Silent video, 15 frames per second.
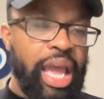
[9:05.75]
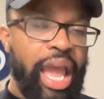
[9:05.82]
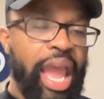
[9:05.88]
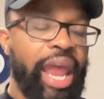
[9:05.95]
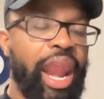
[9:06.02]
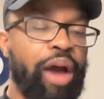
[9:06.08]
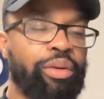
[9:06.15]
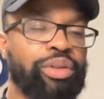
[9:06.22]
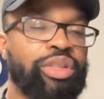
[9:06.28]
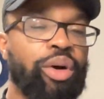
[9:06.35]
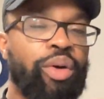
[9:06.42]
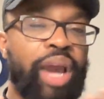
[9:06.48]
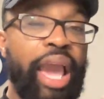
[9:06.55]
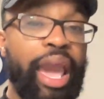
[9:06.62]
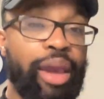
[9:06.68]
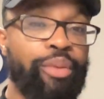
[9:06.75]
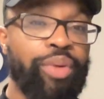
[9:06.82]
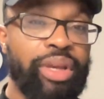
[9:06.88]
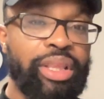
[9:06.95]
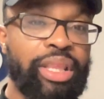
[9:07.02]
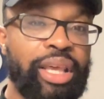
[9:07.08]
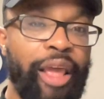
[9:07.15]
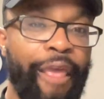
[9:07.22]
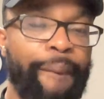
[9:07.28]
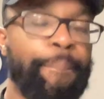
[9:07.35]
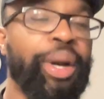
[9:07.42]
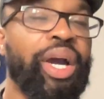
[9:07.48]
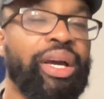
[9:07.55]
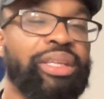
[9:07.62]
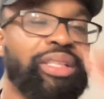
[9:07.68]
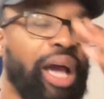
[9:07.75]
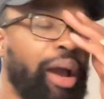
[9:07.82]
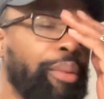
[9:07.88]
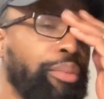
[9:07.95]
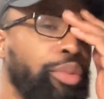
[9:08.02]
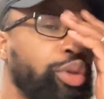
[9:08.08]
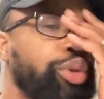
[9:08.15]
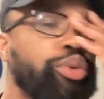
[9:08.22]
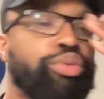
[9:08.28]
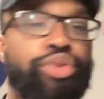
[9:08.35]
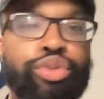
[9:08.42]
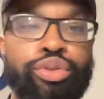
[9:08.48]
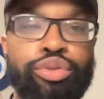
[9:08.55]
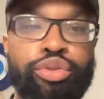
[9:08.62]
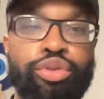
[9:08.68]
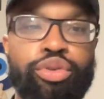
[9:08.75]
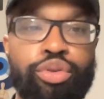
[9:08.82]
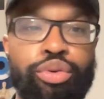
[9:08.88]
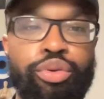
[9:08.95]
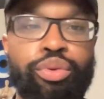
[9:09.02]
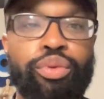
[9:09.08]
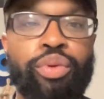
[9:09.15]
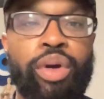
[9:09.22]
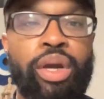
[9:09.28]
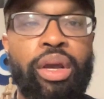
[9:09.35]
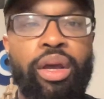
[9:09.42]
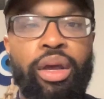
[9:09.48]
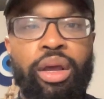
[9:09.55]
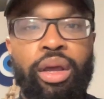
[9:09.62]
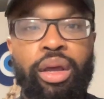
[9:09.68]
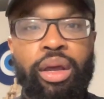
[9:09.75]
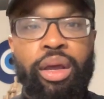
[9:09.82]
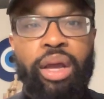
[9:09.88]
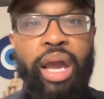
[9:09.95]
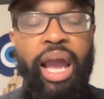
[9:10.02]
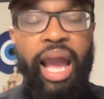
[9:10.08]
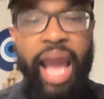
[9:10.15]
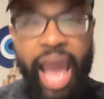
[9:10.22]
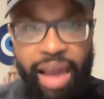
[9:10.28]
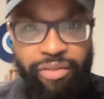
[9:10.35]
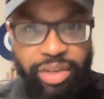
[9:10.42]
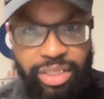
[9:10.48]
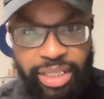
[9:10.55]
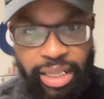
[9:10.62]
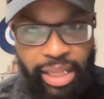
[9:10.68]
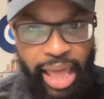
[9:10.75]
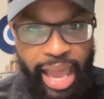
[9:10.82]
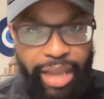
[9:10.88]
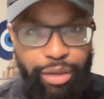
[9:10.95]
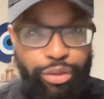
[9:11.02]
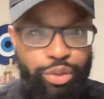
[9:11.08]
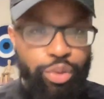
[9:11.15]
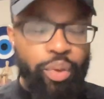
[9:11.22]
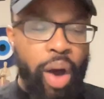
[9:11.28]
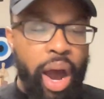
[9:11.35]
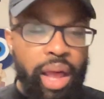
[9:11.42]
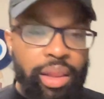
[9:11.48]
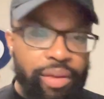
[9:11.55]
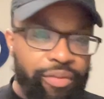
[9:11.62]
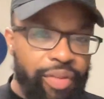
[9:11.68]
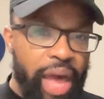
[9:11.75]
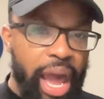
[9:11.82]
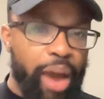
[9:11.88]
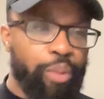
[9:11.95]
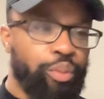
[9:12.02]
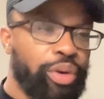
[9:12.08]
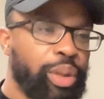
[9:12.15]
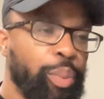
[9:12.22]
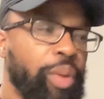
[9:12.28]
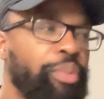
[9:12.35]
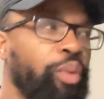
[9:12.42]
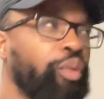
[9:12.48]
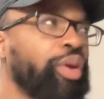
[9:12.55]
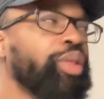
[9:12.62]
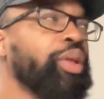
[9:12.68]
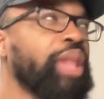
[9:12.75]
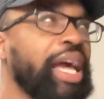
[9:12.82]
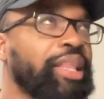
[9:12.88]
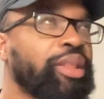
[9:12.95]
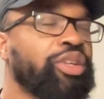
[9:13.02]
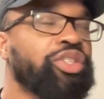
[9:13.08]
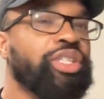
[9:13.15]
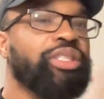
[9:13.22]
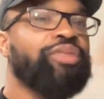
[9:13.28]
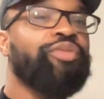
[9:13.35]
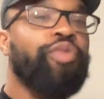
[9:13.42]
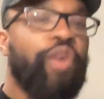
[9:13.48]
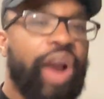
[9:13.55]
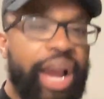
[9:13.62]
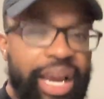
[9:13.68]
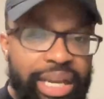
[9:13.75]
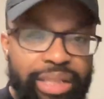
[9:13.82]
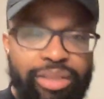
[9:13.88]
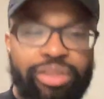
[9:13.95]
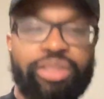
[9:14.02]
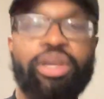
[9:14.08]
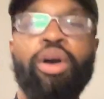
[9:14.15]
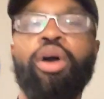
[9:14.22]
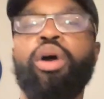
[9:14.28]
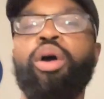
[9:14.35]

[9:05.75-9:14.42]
And I was okay with it because I'm used to having to like do all of that with people, whether like they're just friends